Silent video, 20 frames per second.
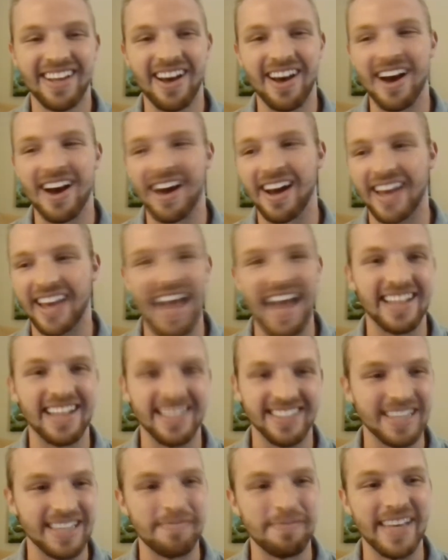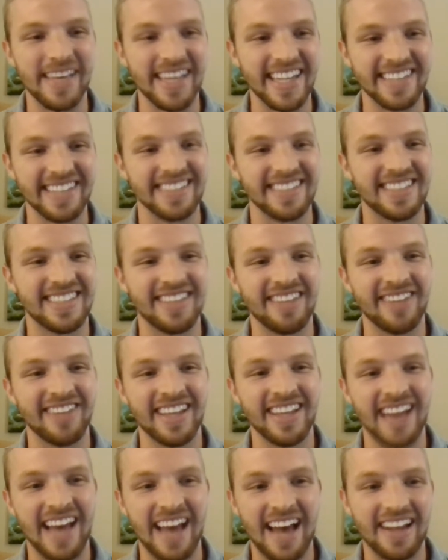canceling meetings and stuff
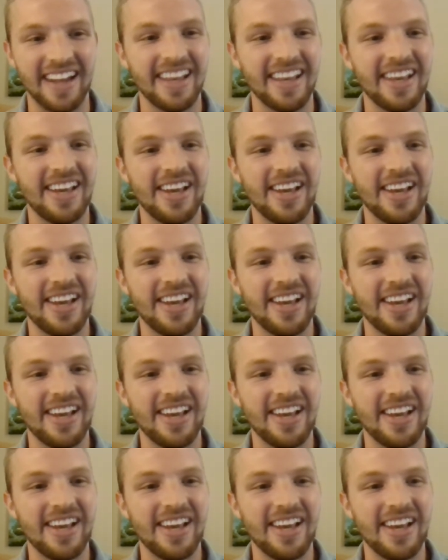like that.